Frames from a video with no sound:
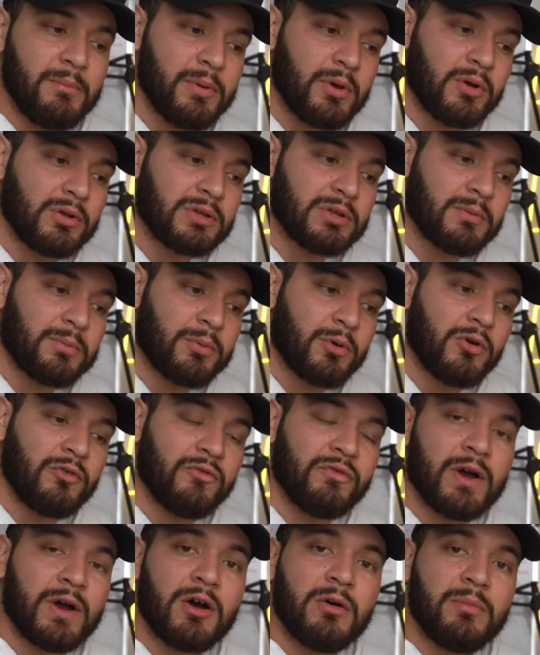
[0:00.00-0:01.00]
Build your
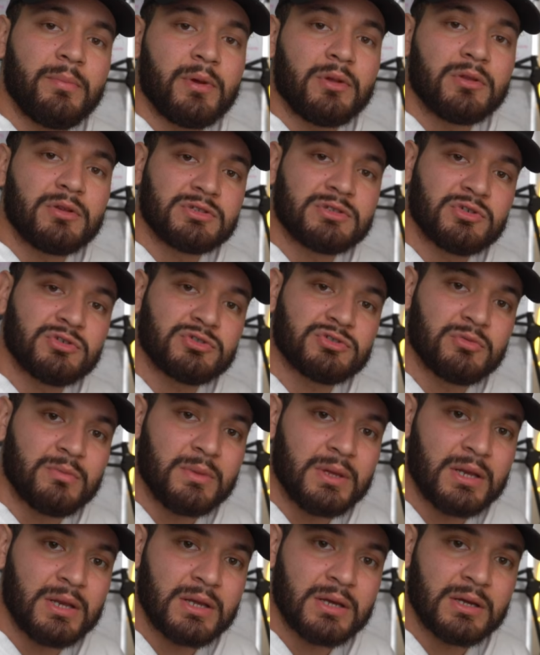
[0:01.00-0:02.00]
profile, build your social
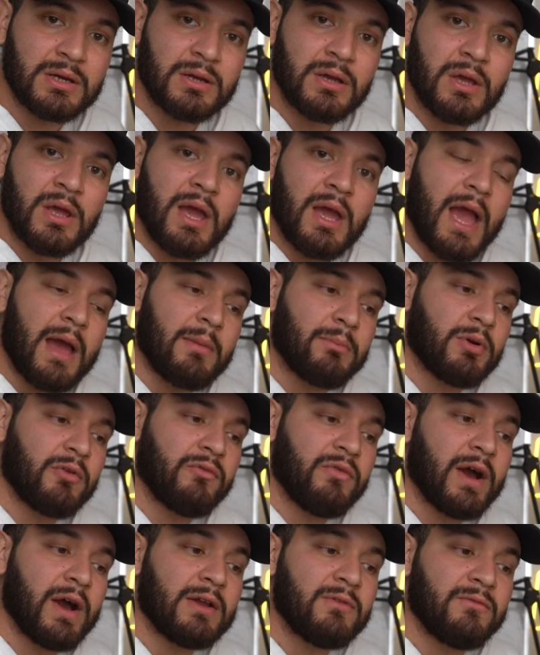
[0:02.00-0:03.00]
media, and
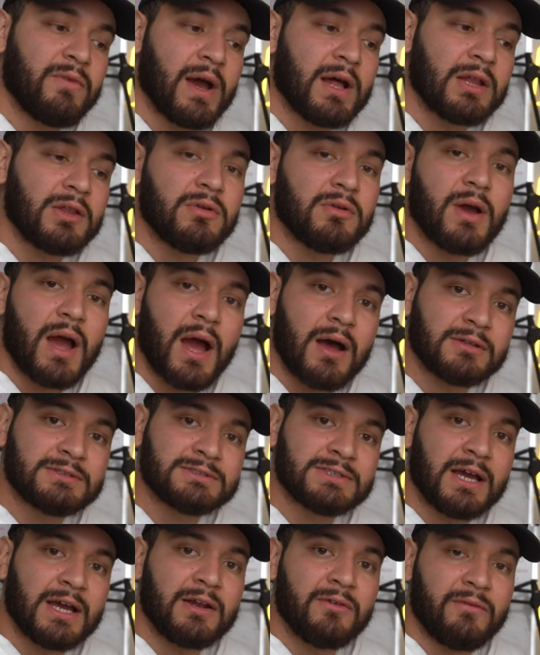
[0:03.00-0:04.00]
provide value
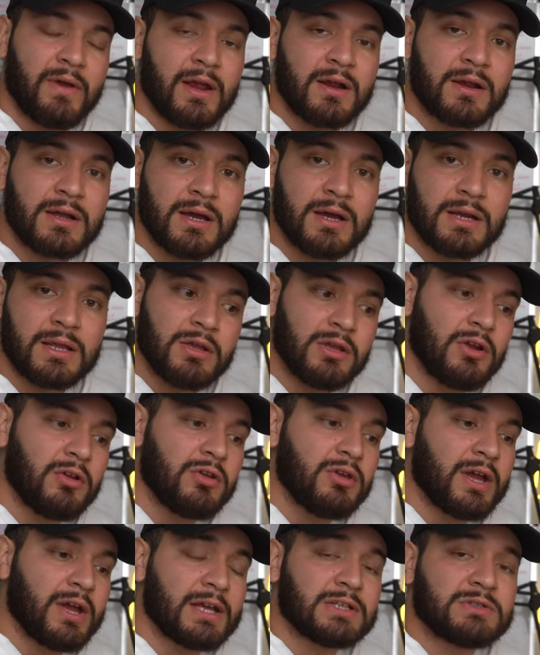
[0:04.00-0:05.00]
outside of haircutting. You know,
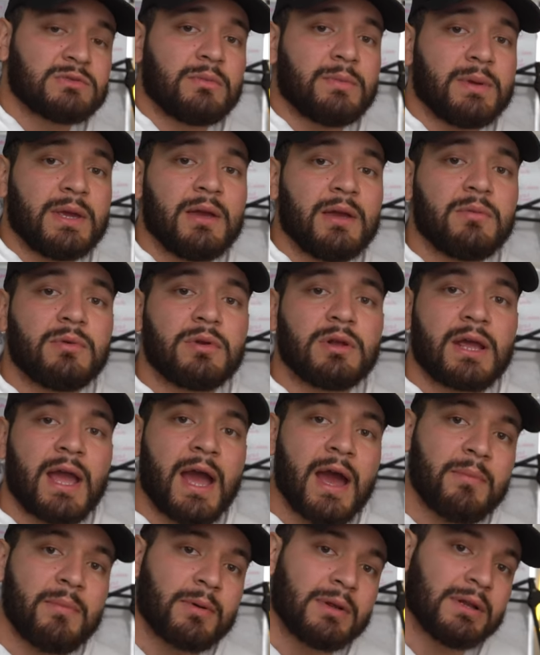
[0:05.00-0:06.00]
you guys will be able to
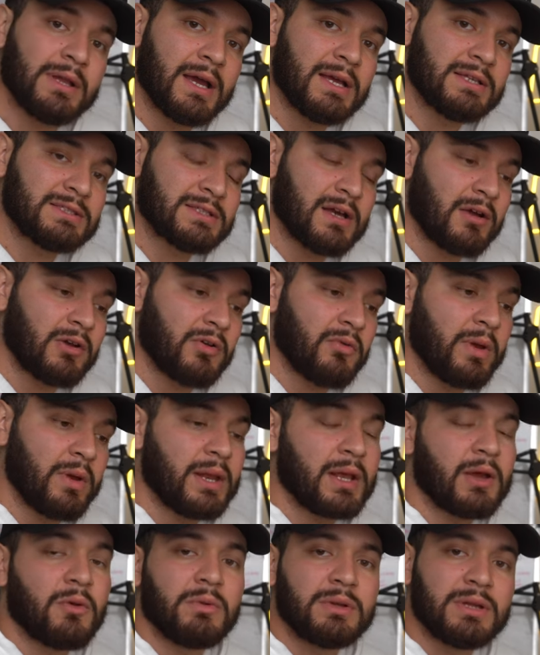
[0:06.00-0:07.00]
capitalize on
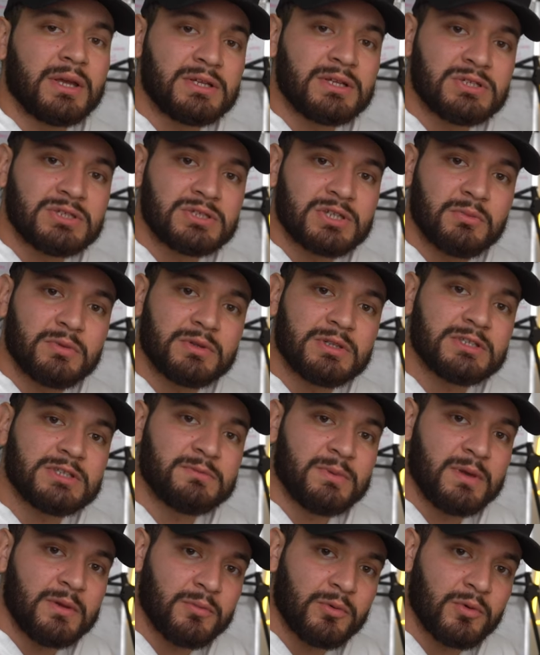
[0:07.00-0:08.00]
creating a relationship with these
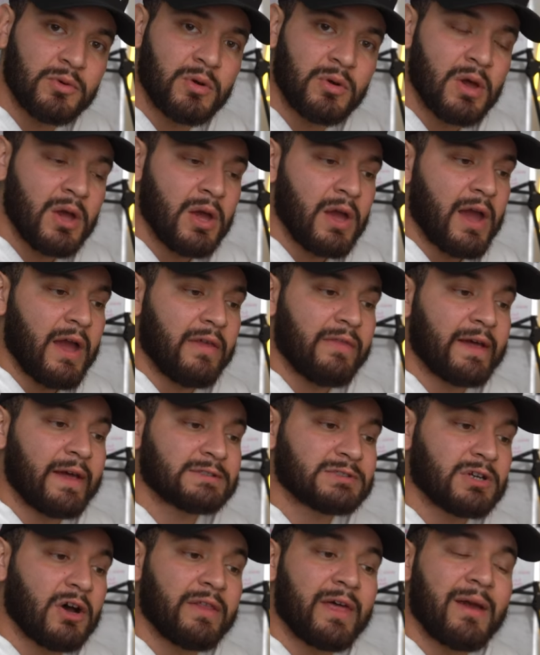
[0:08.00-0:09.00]
people, and
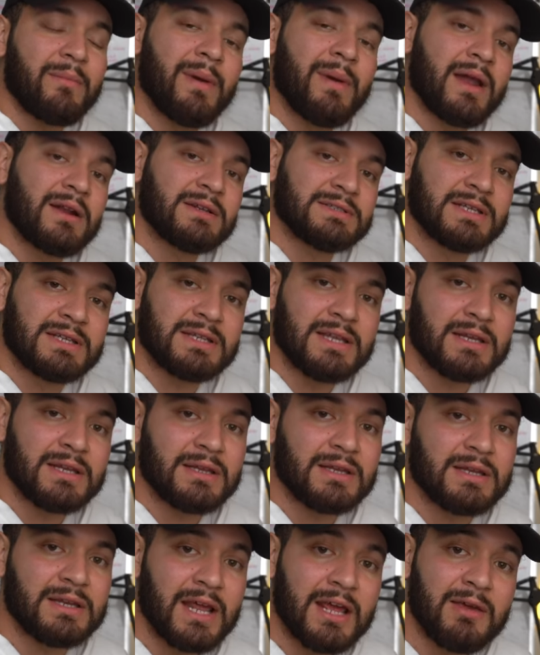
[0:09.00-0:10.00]
that's all that matters at the end
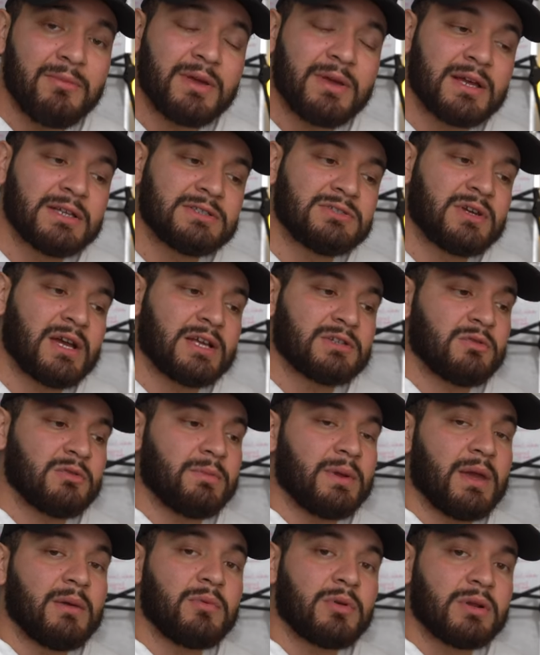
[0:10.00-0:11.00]
of the day, because you guys will
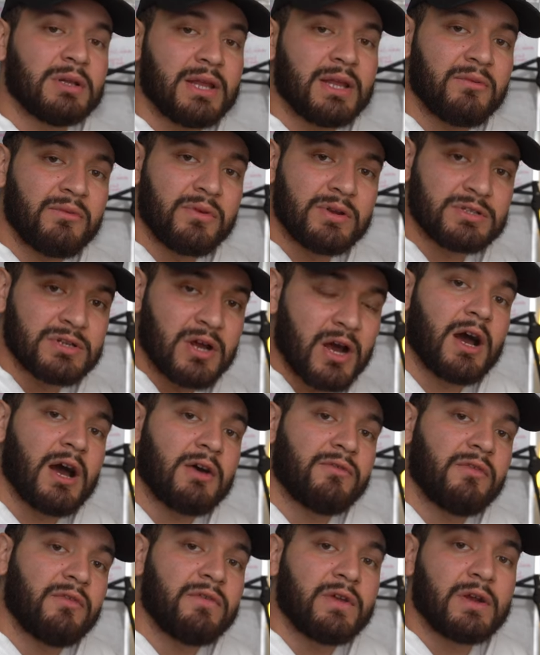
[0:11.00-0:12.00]
be able to leverage
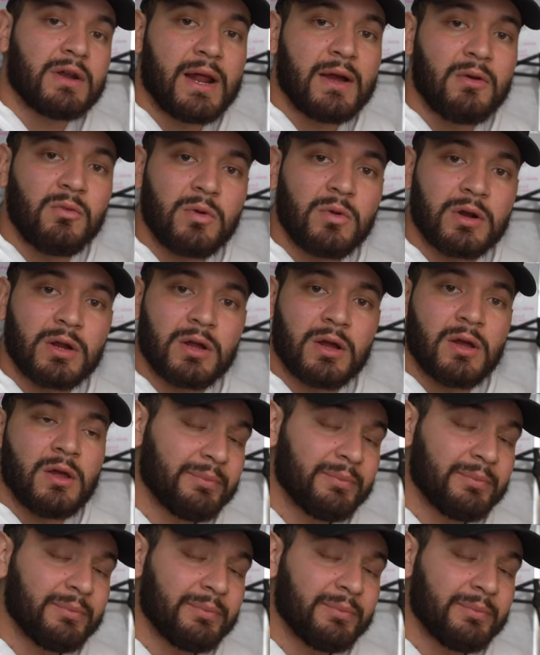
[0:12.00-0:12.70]
off of your network.